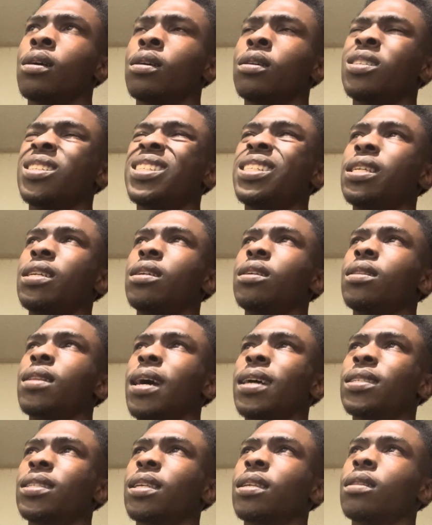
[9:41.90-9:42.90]
See,
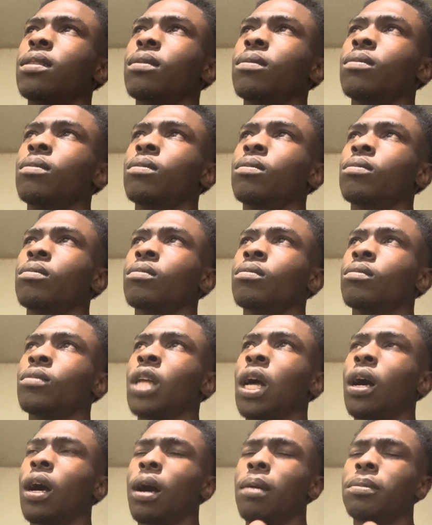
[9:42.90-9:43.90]
that's the...
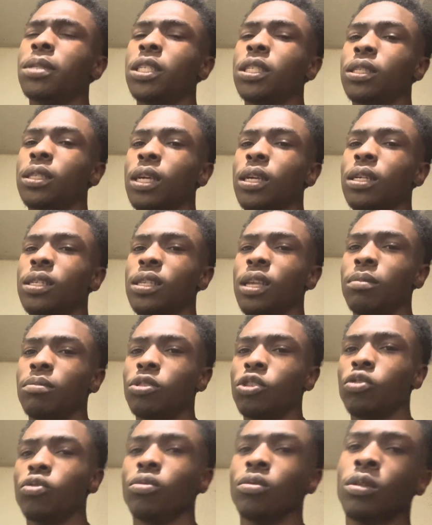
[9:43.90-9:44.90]
I'm going to just say it's them
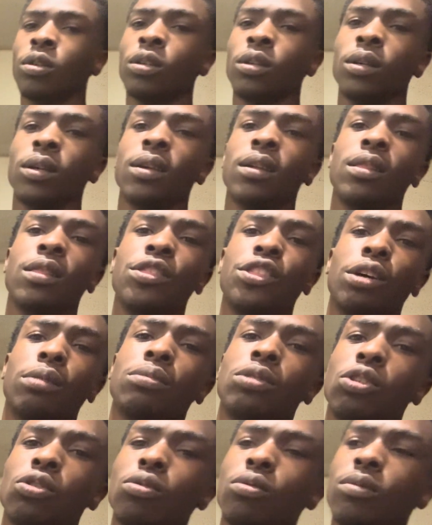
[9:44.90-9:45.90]
two. Them
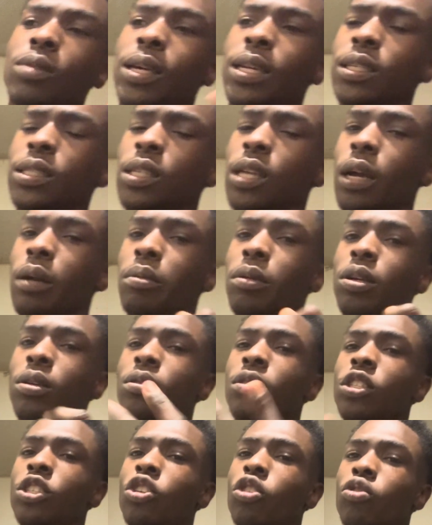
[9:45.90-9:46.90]
two and the sniper.
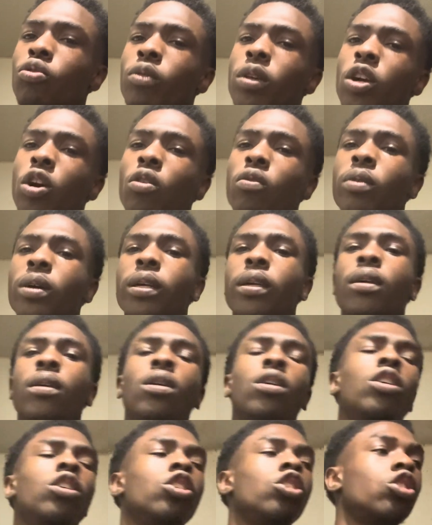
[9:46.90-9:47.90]
It's 3-on-1.
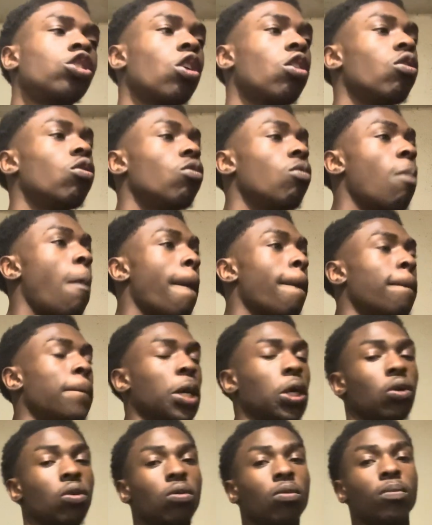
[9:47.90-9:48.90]
So,
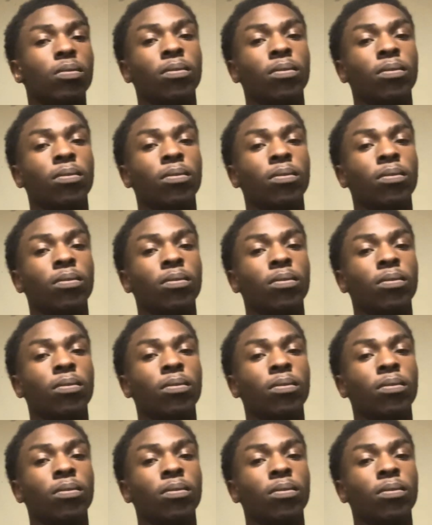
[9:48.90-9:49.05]
boom.